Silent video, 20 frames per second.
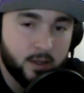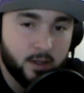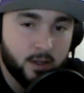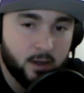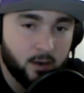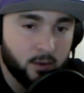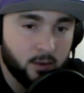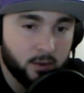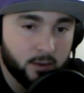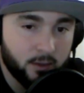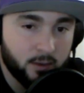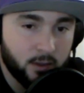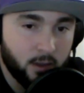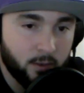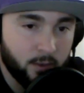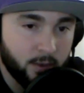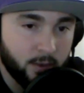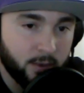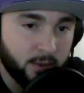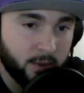a little
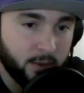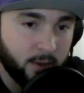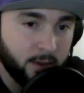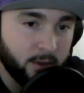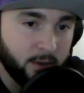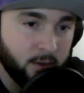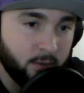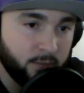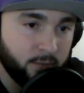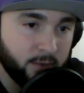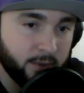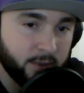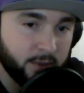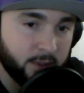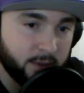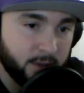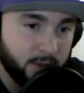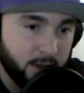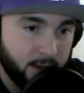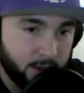lower and hopefully
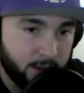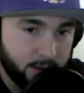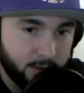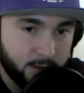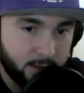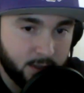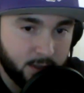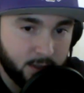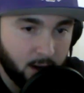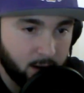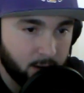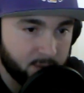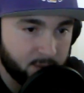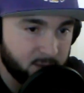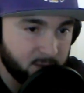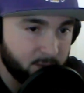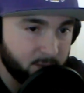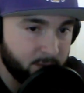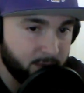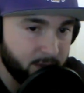that they can stock up
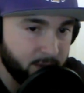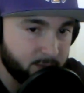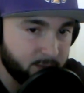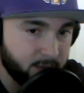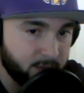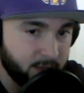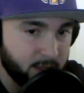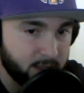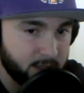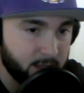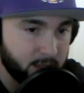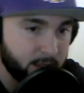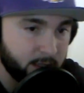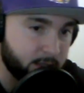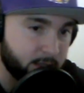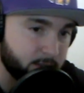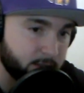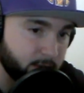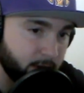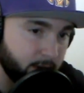some picks. But they said that
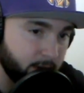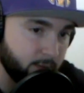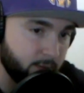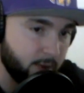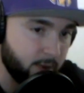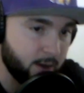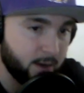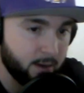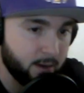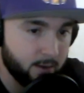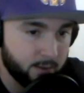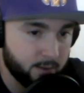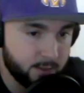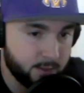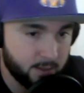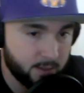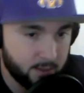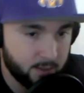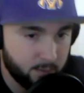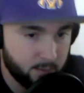they trade right here
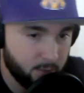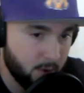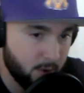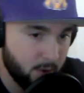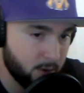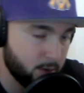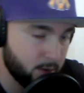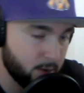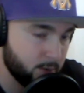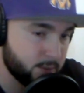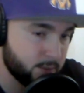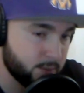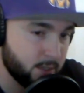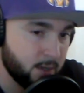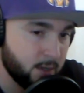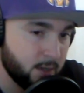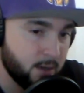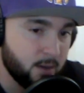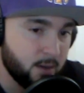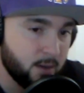to the Broncos.
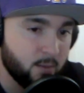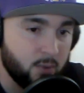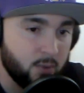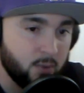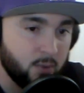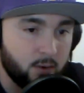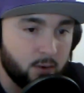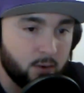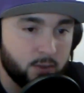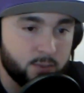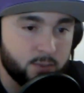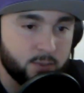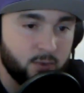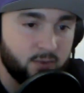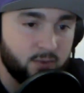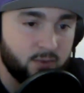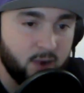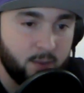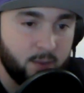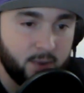Broncos
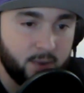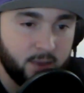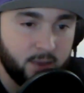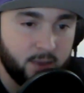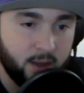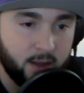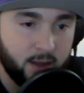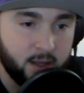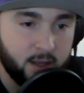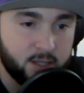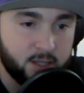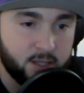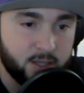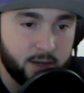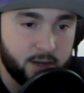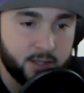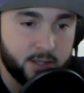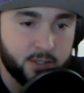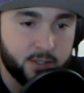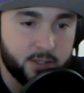move up and they get
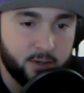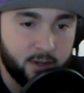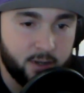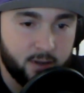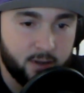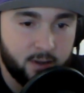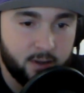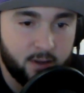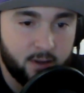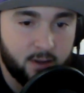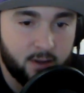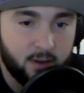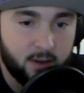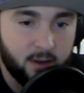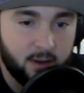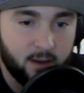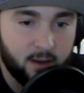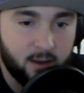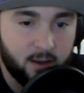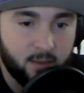Jerry Jeudy.
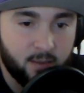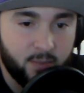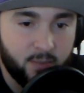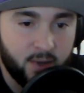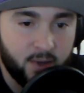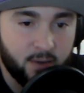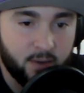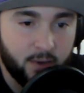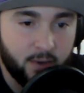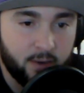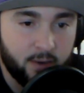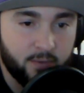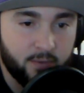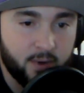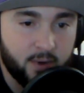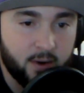Being a Raider fan,